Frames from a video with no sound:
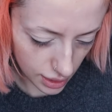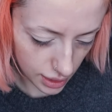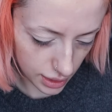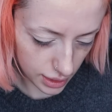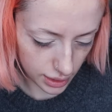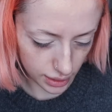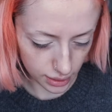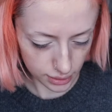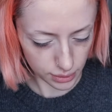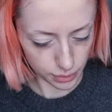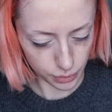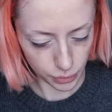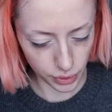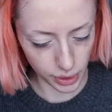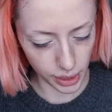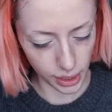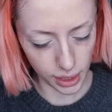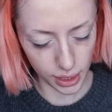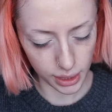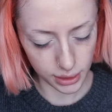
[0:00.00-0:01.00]
Eye,
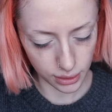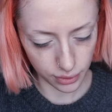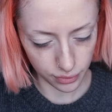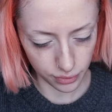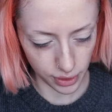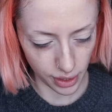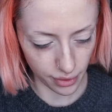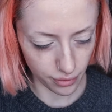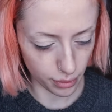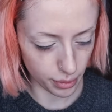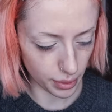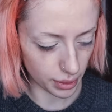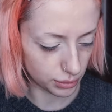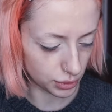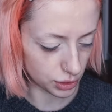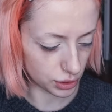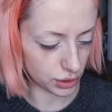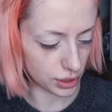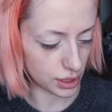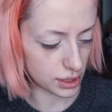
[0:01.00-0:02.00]
Smoky Eyes are forever, but I'm
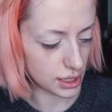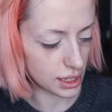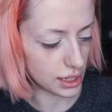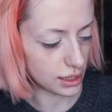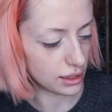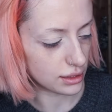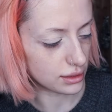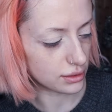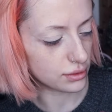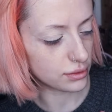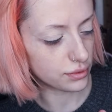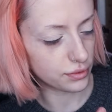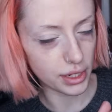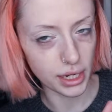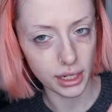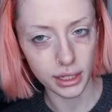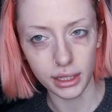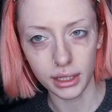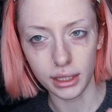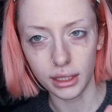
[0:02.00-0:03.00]
just gonna take this
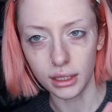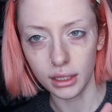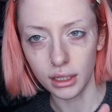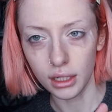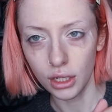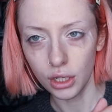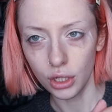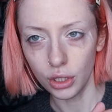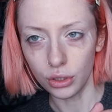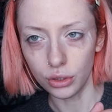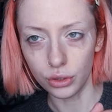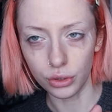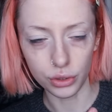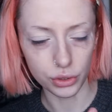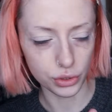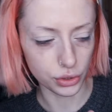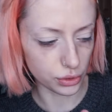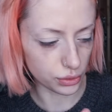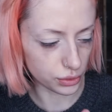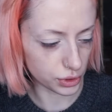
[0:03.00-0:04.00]
very
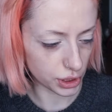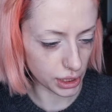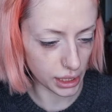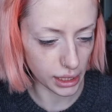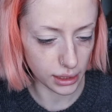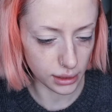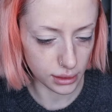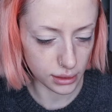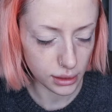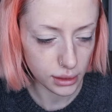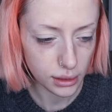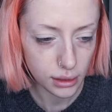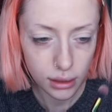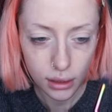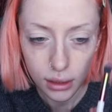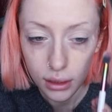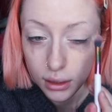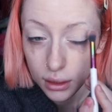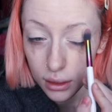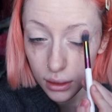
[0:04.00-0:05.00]
neutral shade
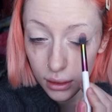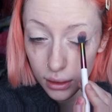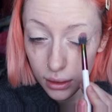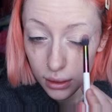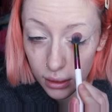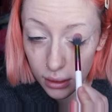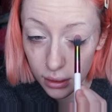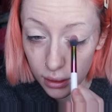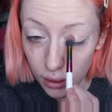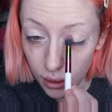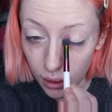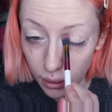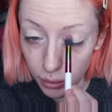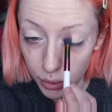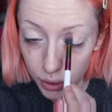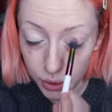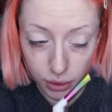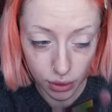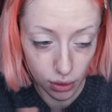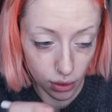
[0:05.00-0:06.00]
and
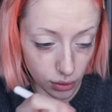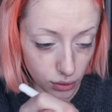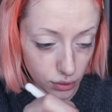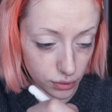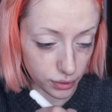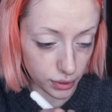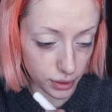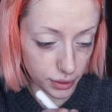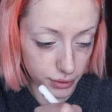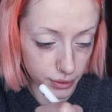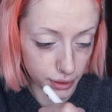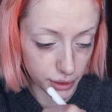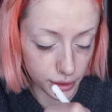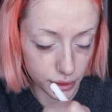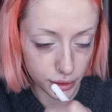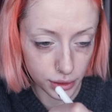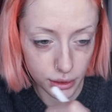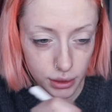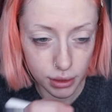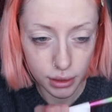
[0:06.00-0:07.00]
put it all over
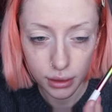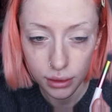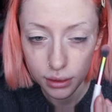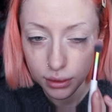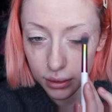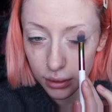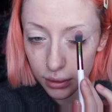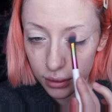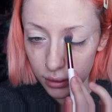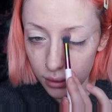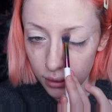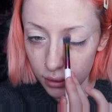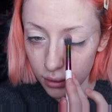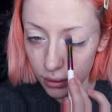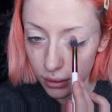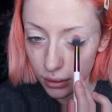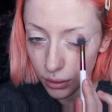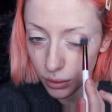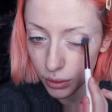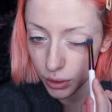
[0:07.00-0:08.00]
first.
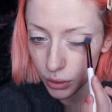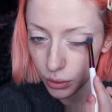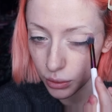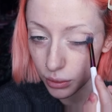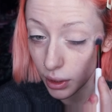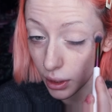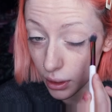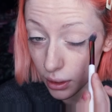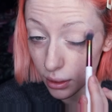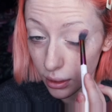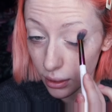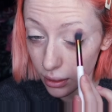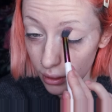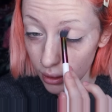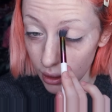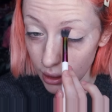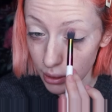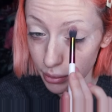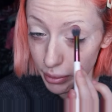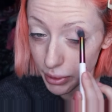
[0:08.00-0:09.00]
So you don't need
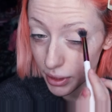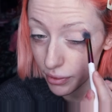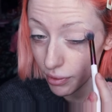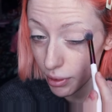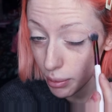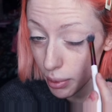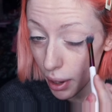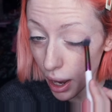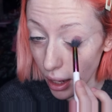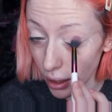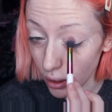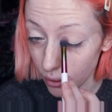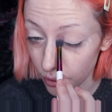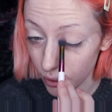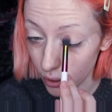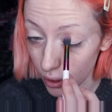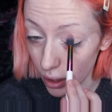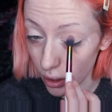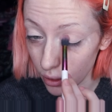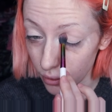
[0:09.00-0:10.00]
this specific palette
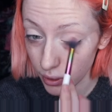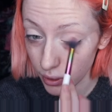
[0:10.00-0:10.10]
for that,